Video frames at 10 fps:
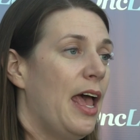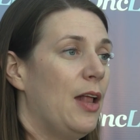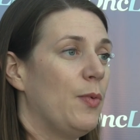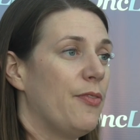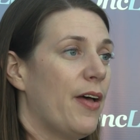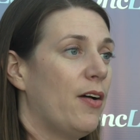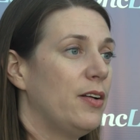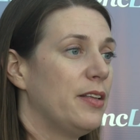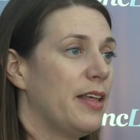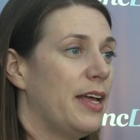and we
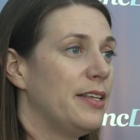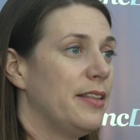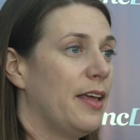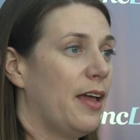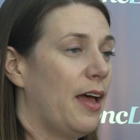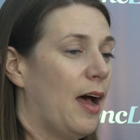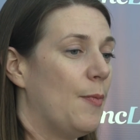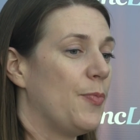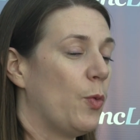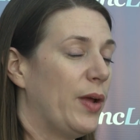found that the,
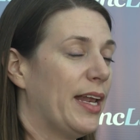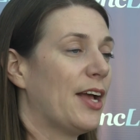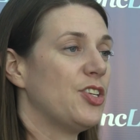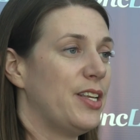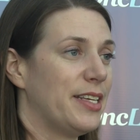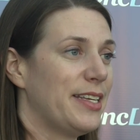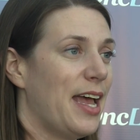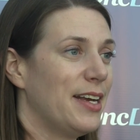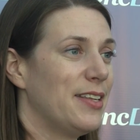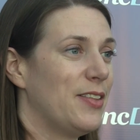um, we could actually
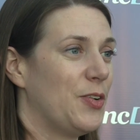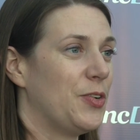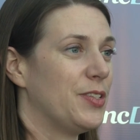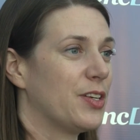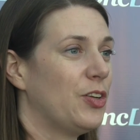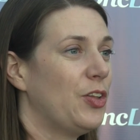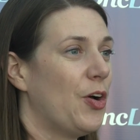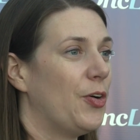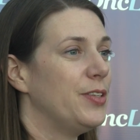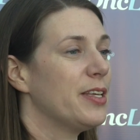detect those
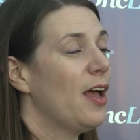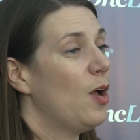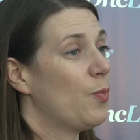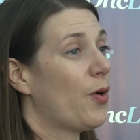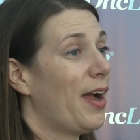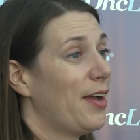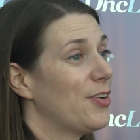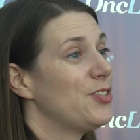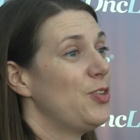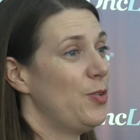clones
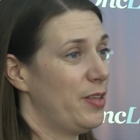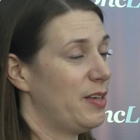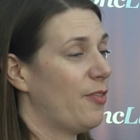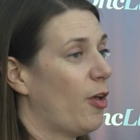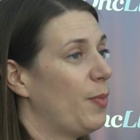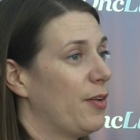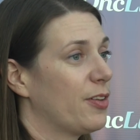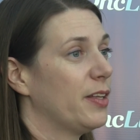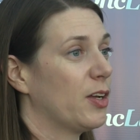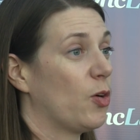prior to the development of
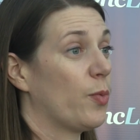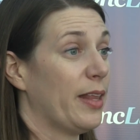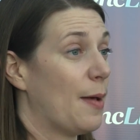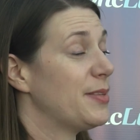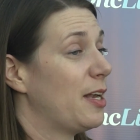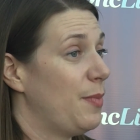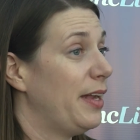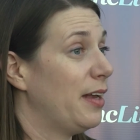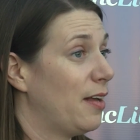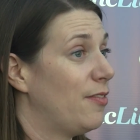clinical relapse at a
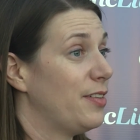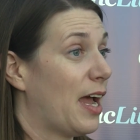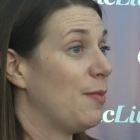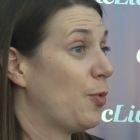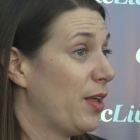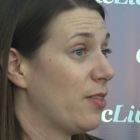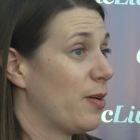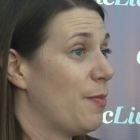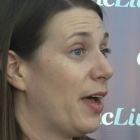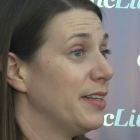median of
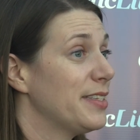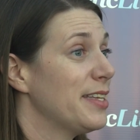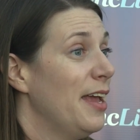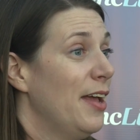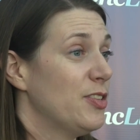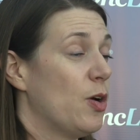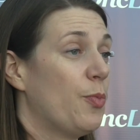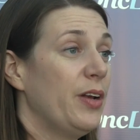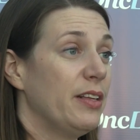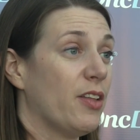9.3 months. So a
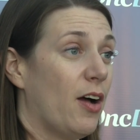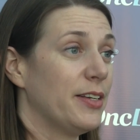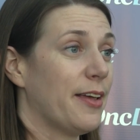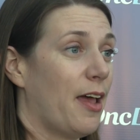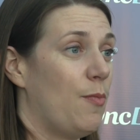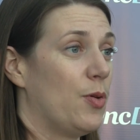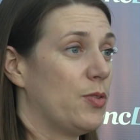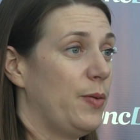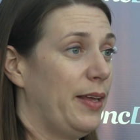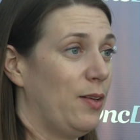pretty long time
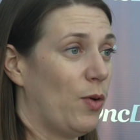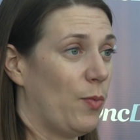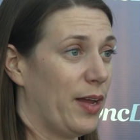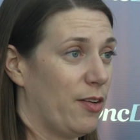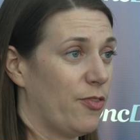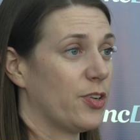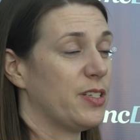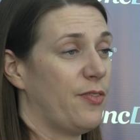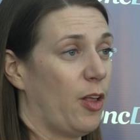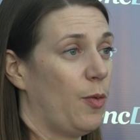between when we can
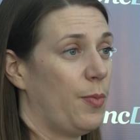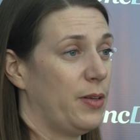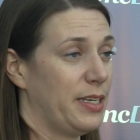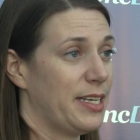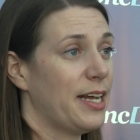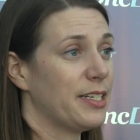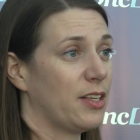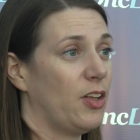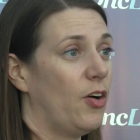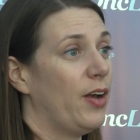first develop, detect a
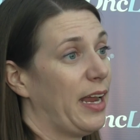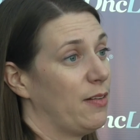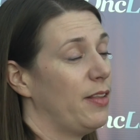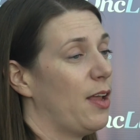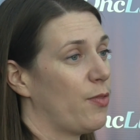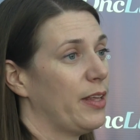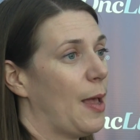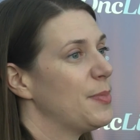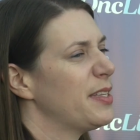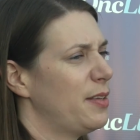clone and when they
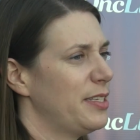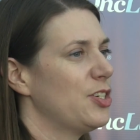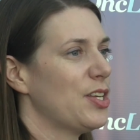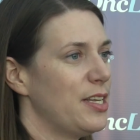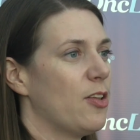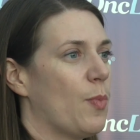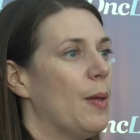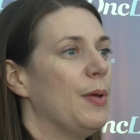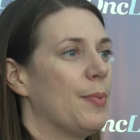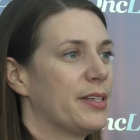relapse, suggesting there
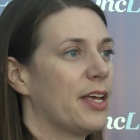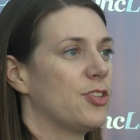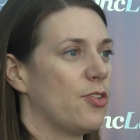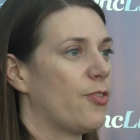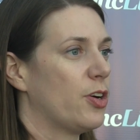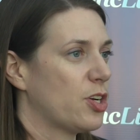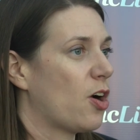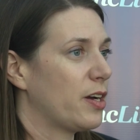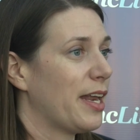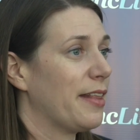might be a potential for
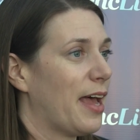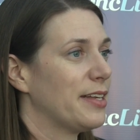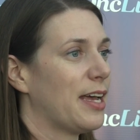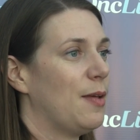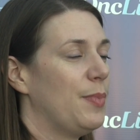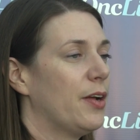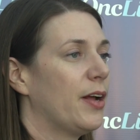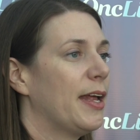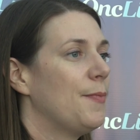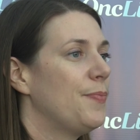targeting that time
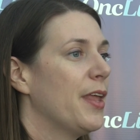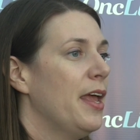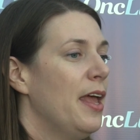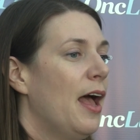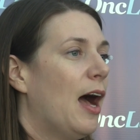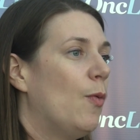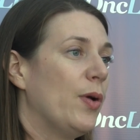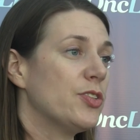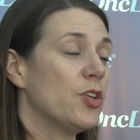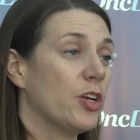period. Uh,
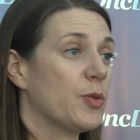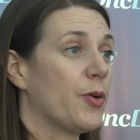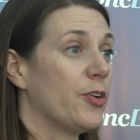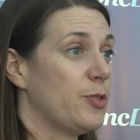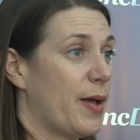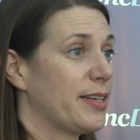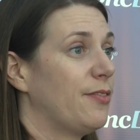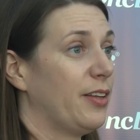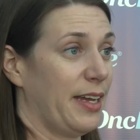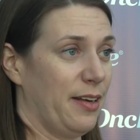we also looked
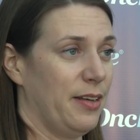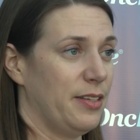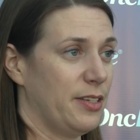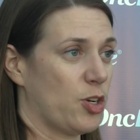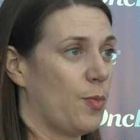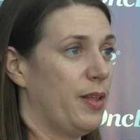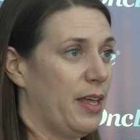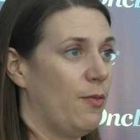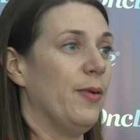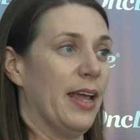prospectively and determined
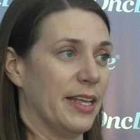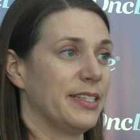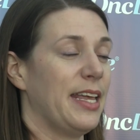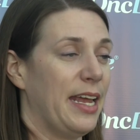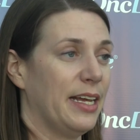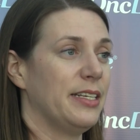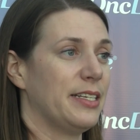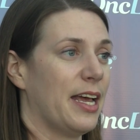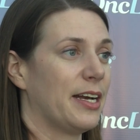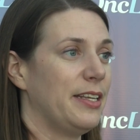that we yes, can
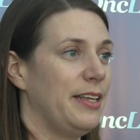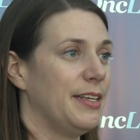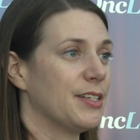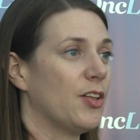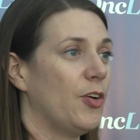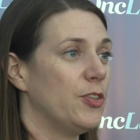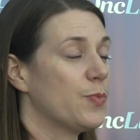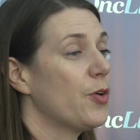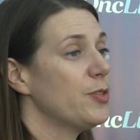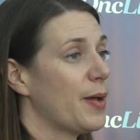detect these
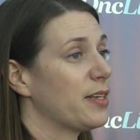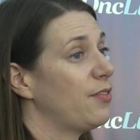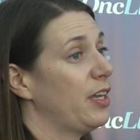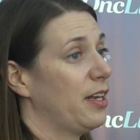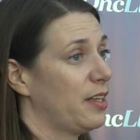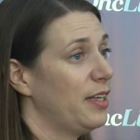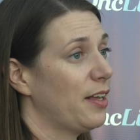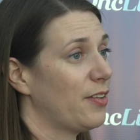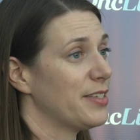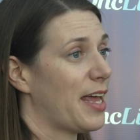clones prospectively in a
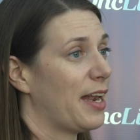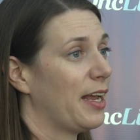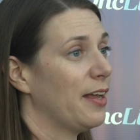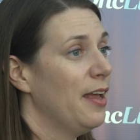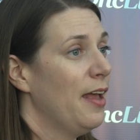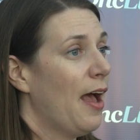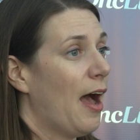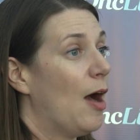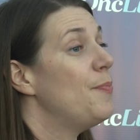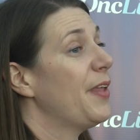clinical setting.
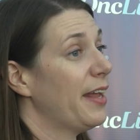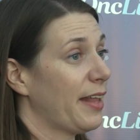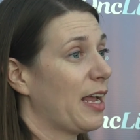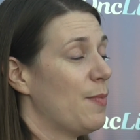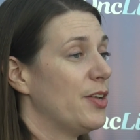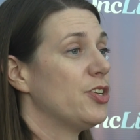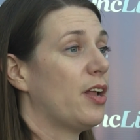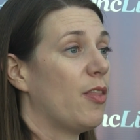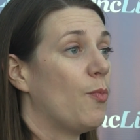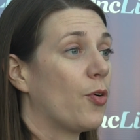Um, and like I
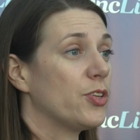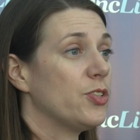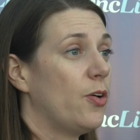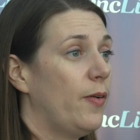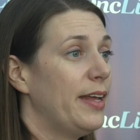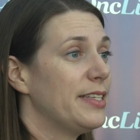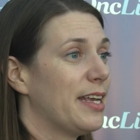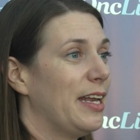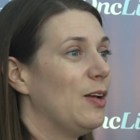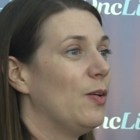mentioned on the MOR208
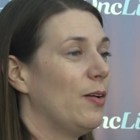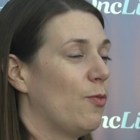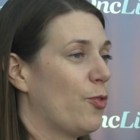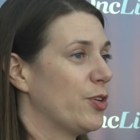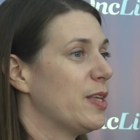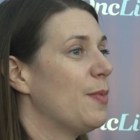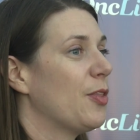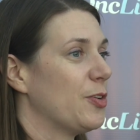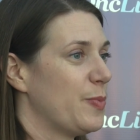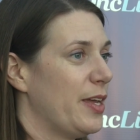study, for some
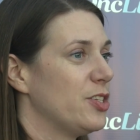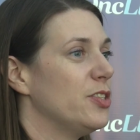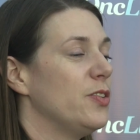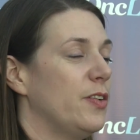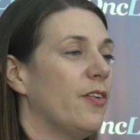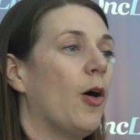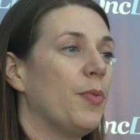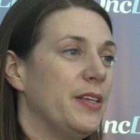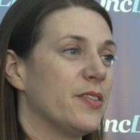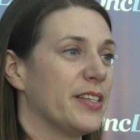of those patients who
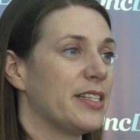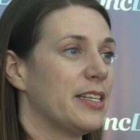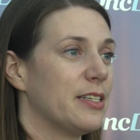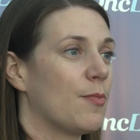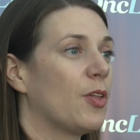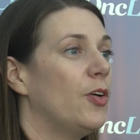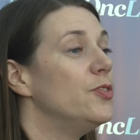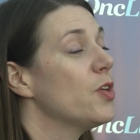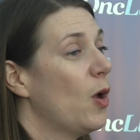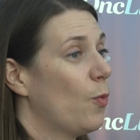developed these resistant
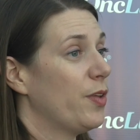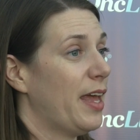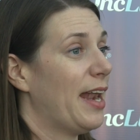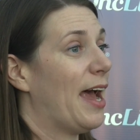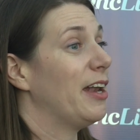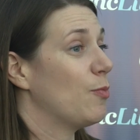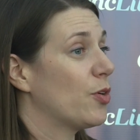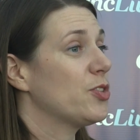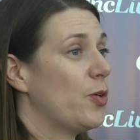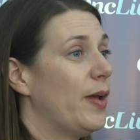subclones, we're then adding
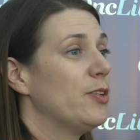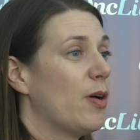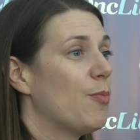MOR208 to